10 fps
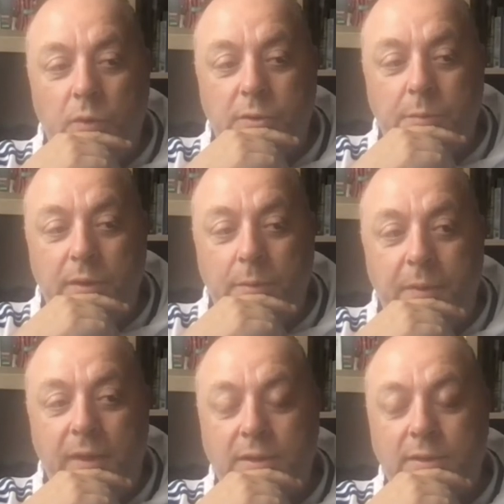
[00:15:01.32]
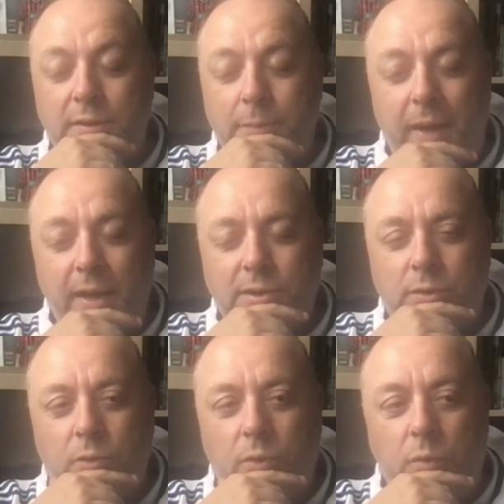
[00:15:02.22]
to be the biggest and the
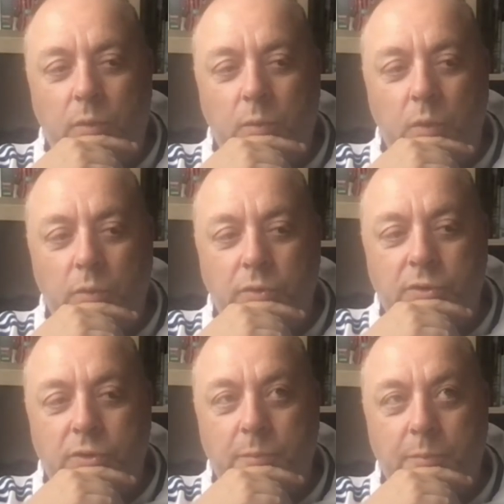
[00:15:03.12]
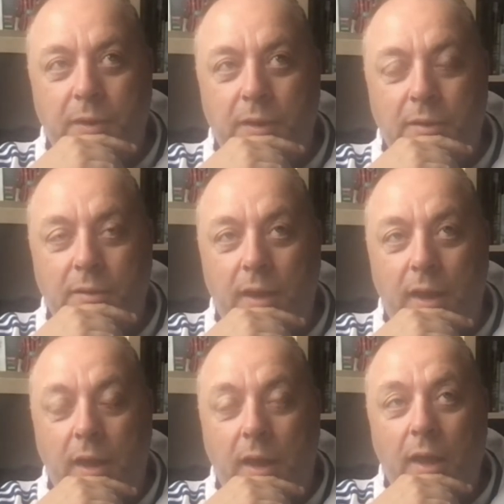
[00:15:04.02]
best, or we want to be
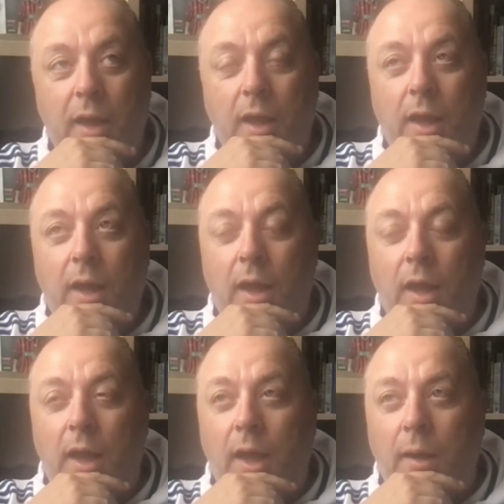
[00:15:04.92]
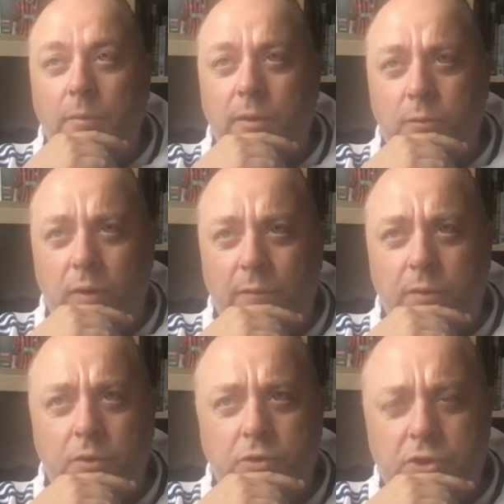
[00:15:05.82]
the
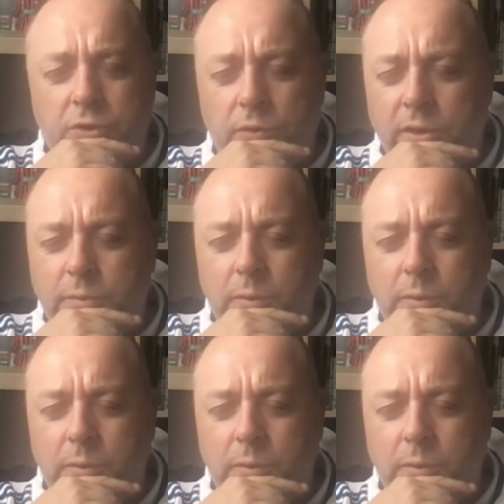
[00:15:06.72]
revolutionaries.